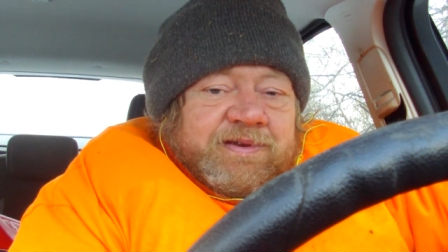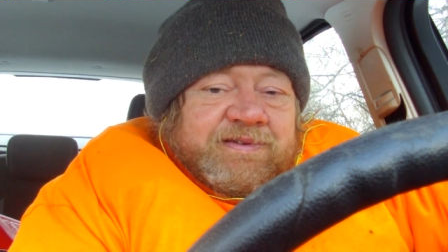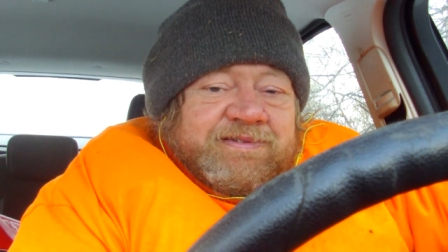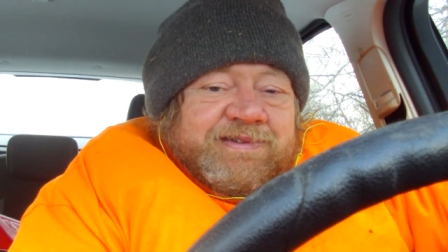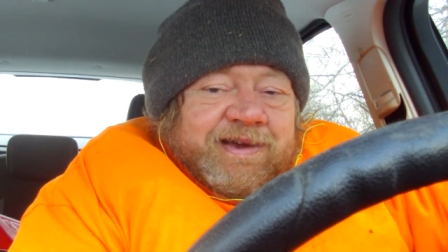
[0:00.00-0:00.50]

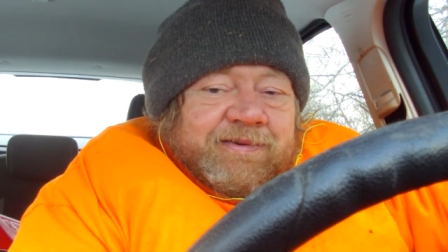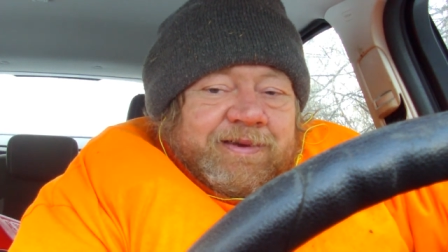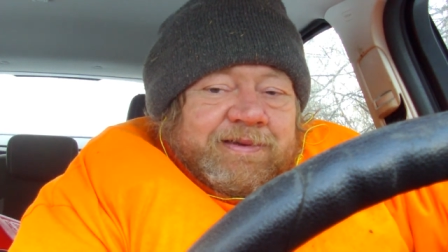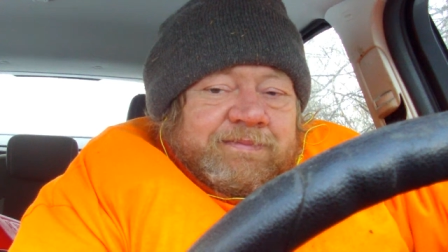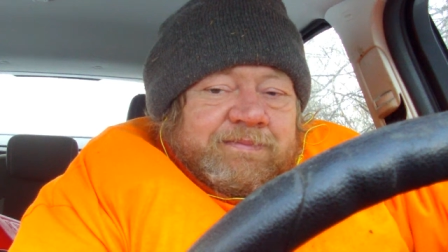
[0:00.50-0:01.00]

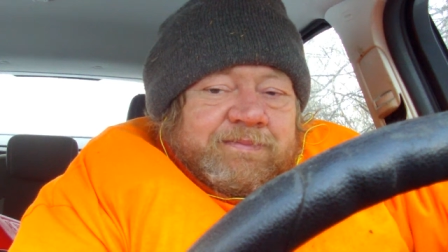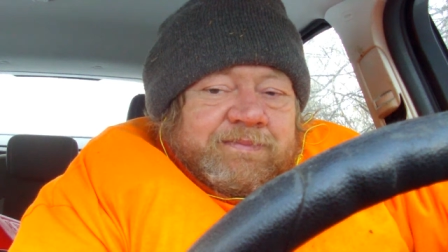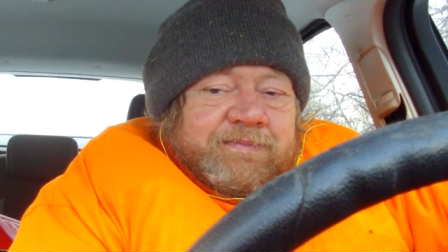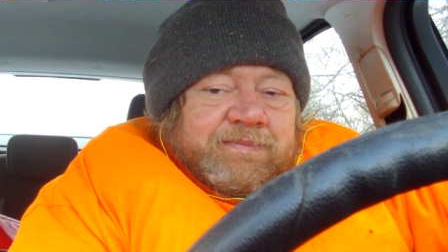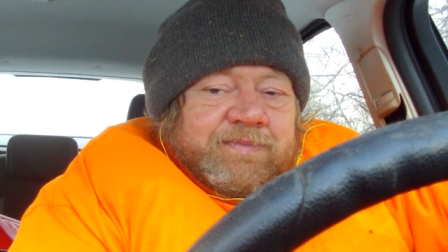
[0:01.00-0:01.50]
Sorry.
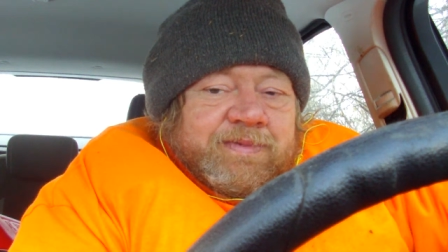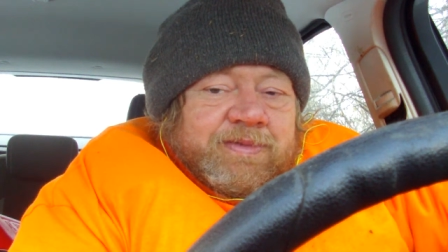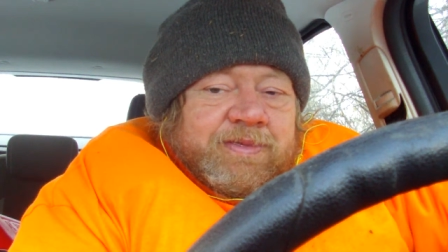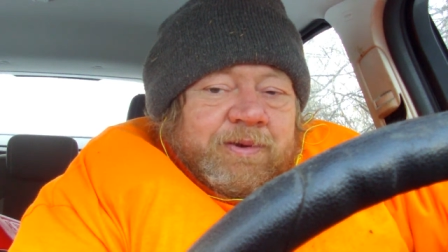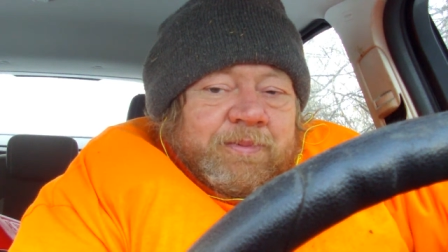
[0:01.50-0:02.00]

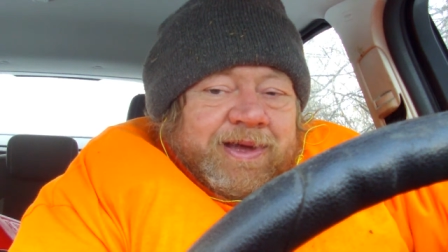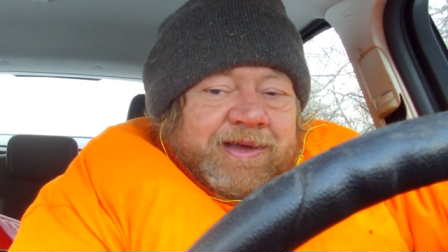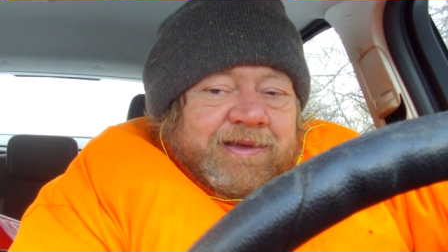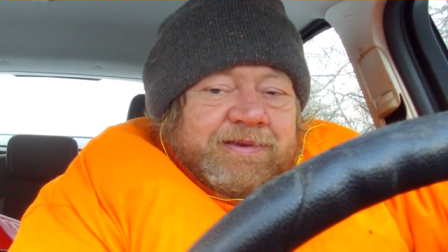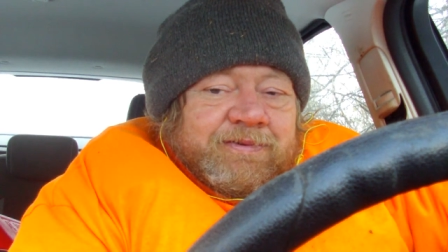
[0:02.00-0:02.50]
No
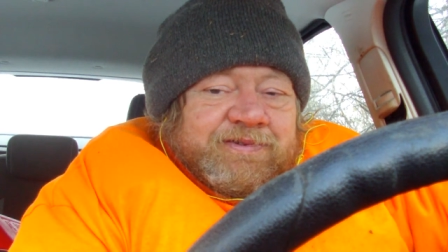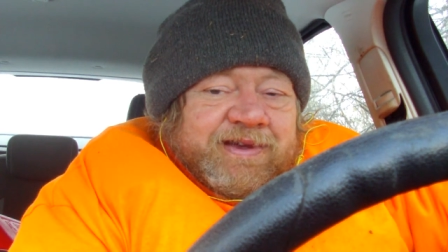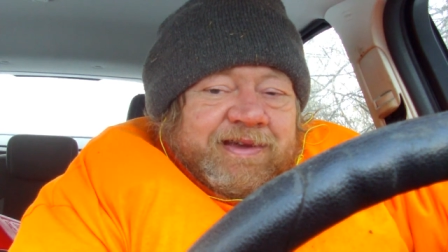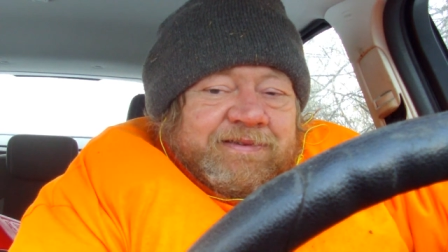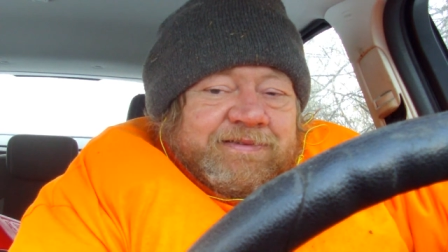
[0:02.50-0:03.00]
way, no
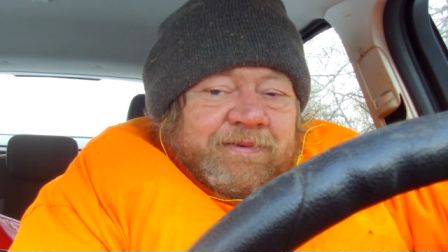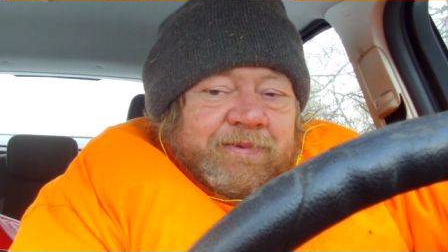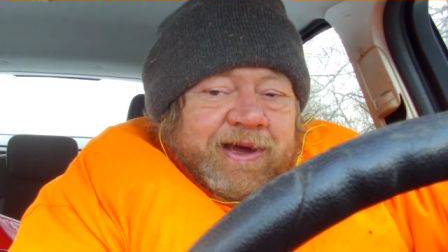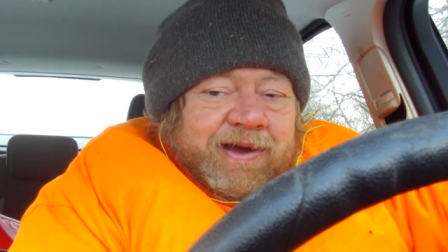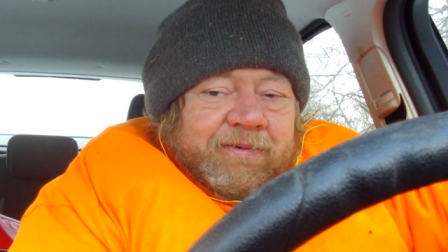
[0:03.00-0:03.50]
chance, no
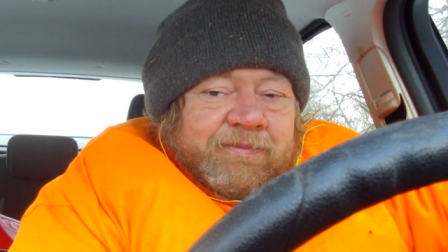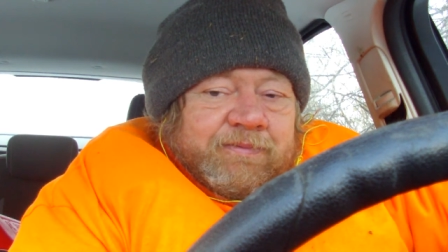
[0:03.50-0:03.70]
how.